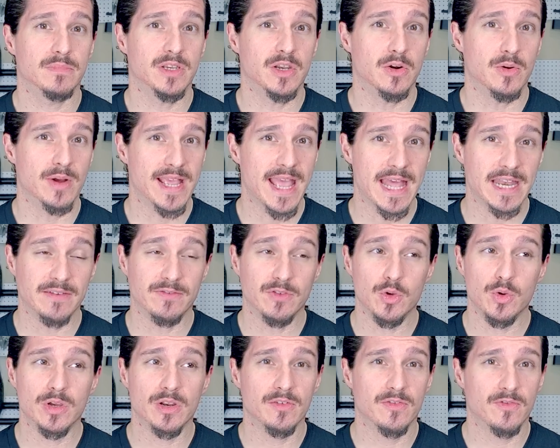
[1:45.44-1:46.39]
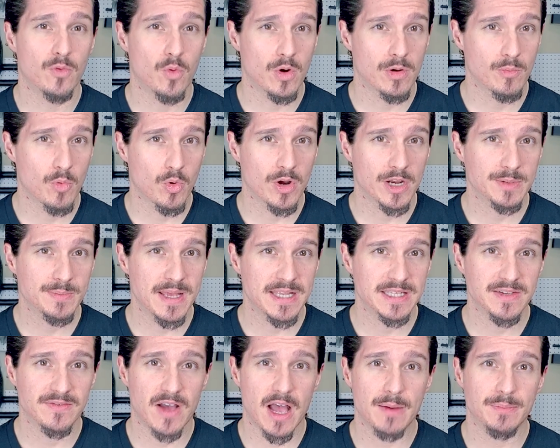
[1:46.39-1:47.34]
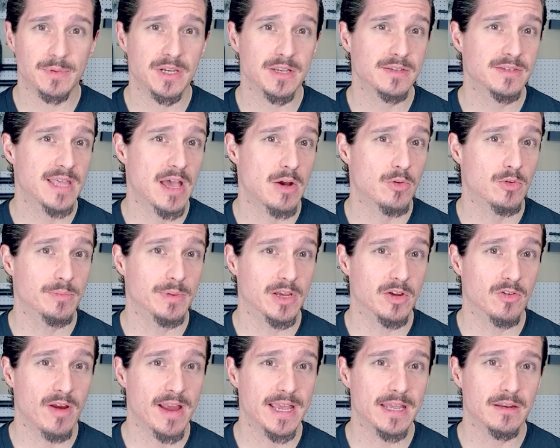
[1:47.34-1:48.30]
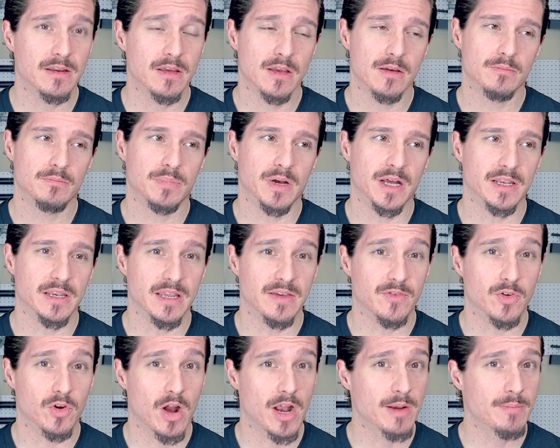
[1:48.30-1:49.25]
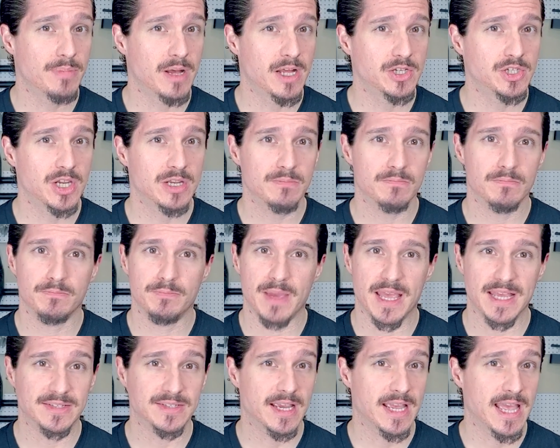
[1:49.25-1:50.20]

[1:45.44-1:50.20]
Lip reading: again, if you can afford more expensive options, that would be great, but if you're on a budget, basic